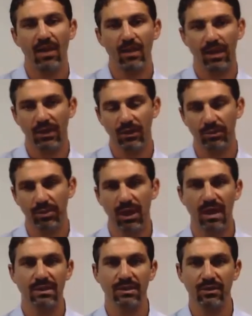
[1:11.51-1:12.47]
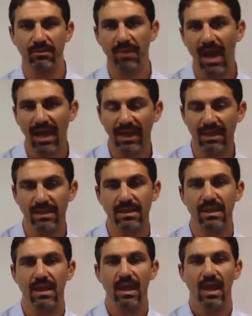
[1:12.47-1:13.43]
We're going to do plus or
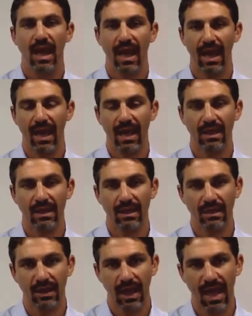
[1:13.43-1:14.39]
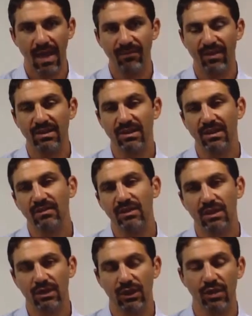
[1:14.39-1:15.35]
minus, and the confidence interval
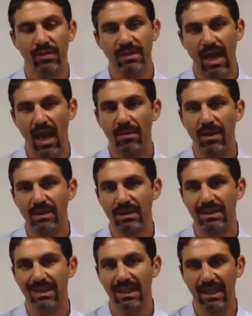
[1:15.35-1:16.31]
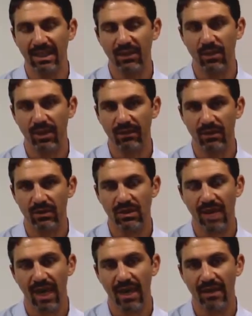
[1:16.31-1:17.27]
determines how much is in each one of those
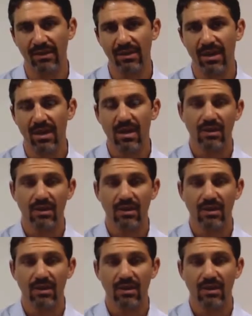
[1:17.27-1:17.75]
tails.